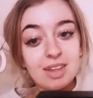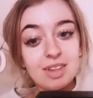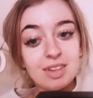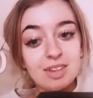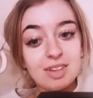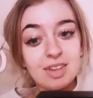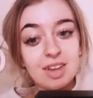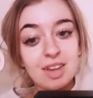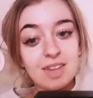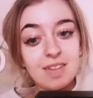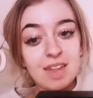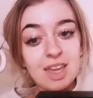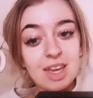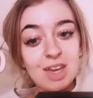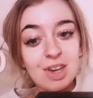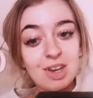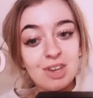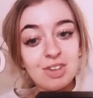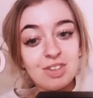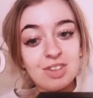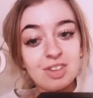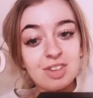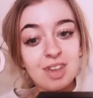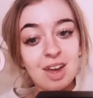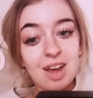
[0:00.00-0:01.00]
So there you
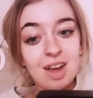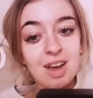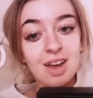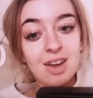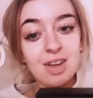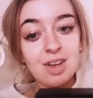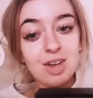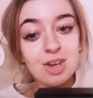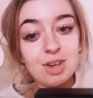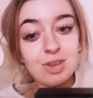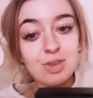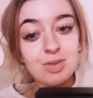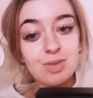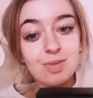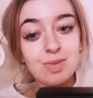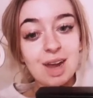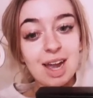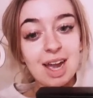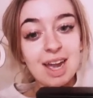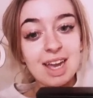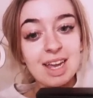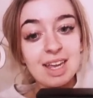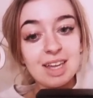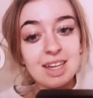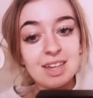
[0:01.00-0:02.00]
go, Scarlett,
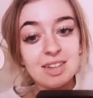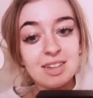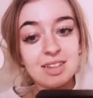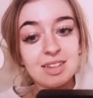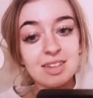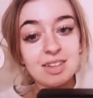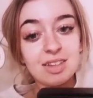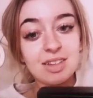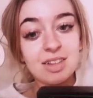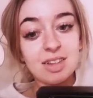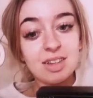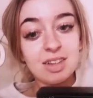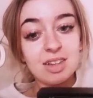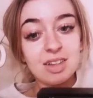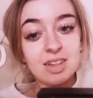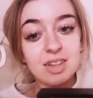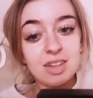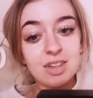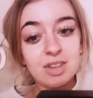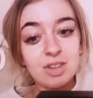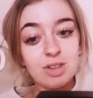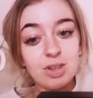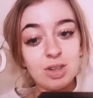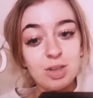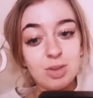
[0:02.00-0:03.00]
Grace,
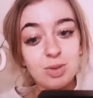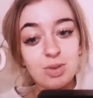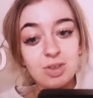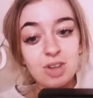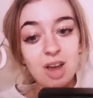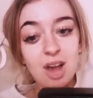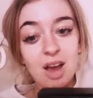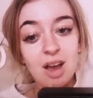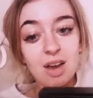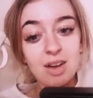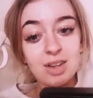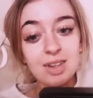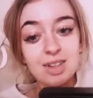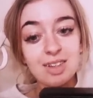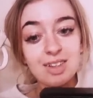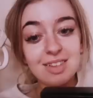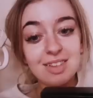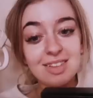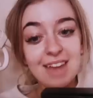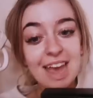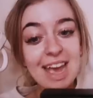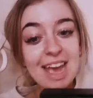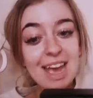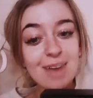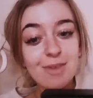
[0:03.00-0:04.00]
two
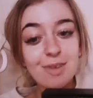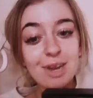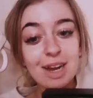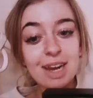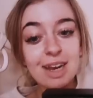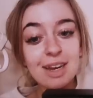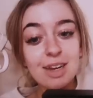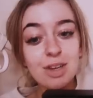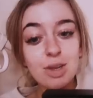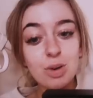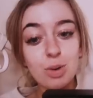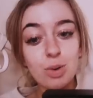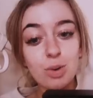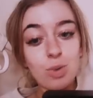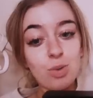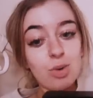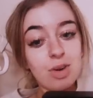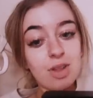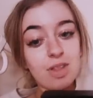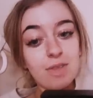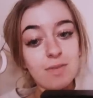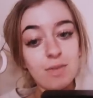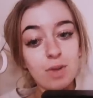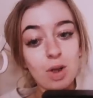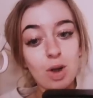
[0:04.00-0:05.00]
Scarlets, Erin, you're
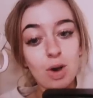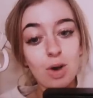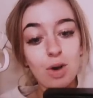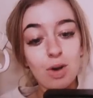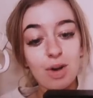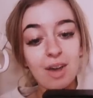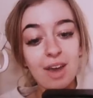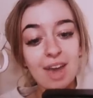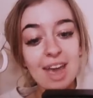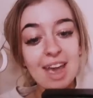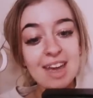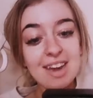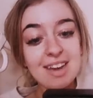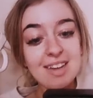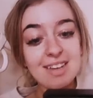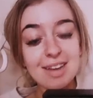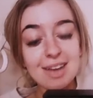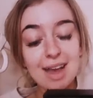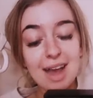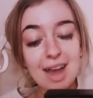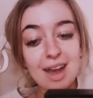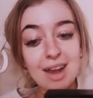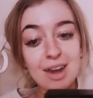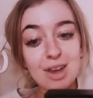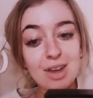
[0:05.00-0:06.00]
all in the vlog.
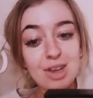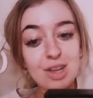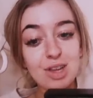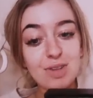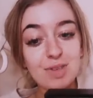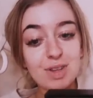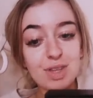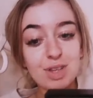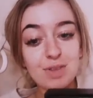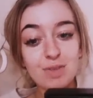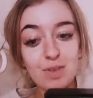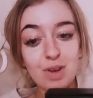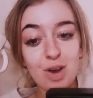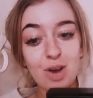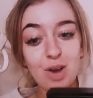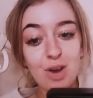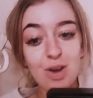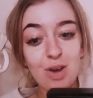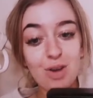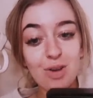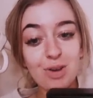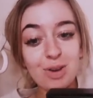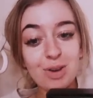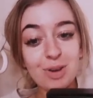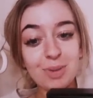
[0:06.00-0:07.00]
Editing Anna, you're in the
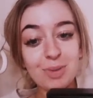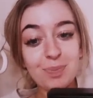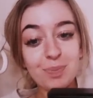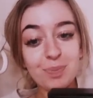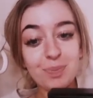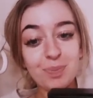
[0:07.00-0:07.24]
vlog.